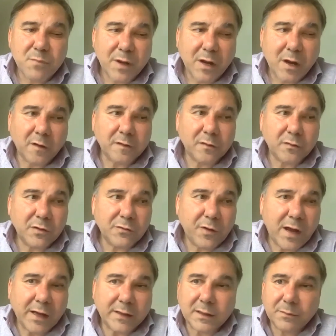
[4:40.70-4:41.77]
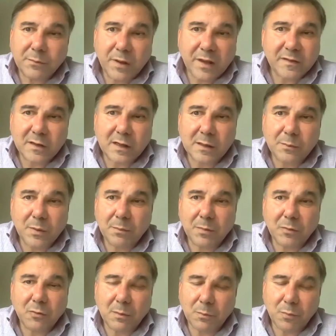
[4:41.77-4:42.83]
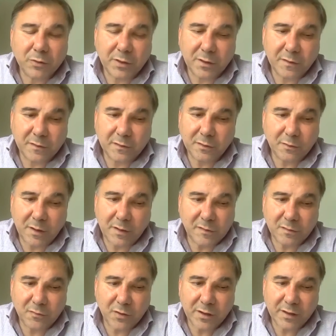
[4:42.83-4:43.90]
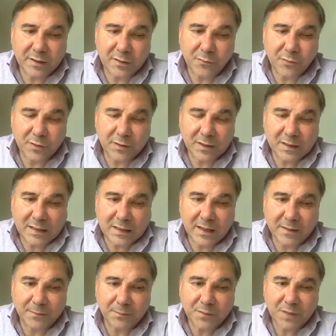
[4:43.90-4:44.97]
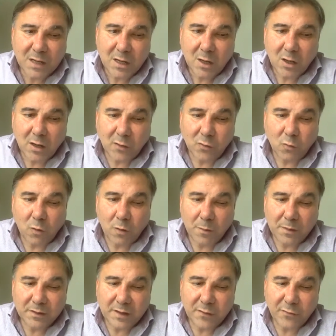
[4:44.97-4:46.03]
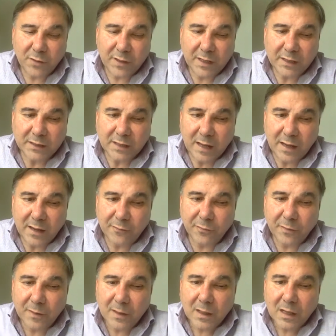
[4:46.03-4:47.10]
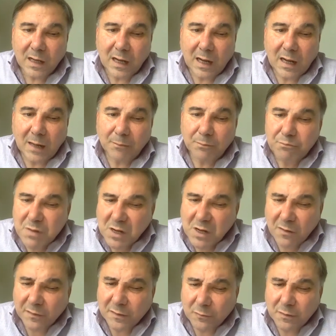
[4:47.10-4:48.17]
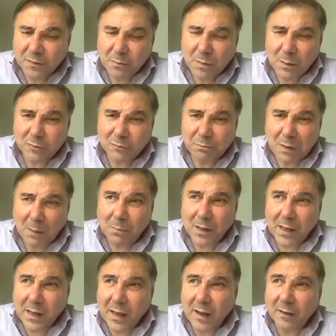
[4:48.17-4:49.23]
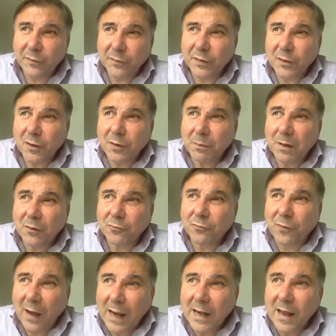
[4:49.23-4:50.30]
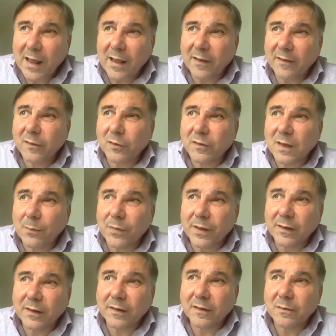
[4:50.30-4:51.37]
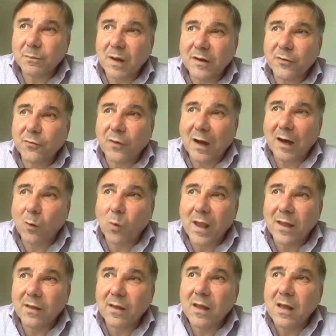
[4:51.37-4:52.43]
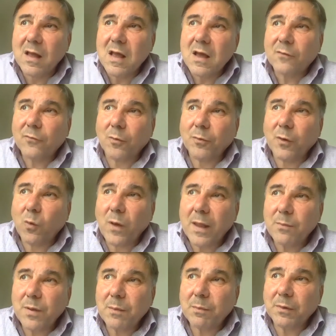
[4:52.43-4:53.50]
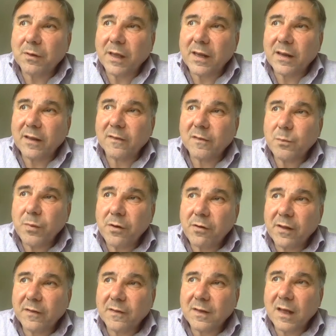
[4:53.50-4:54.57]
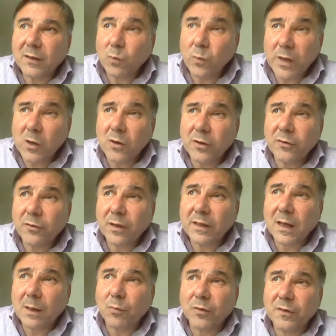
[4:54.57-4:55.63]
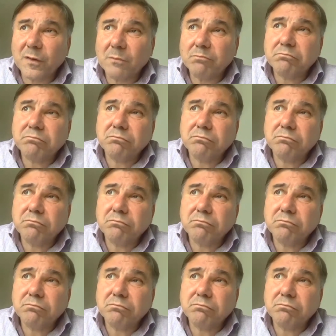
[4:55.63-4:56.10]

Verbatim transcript: because of the fact that basically people were put in a situation very different than their normal everyday life, uh, because it was about public health and not about finance or something that is much far away from the way people can experience that, we're going to end up with a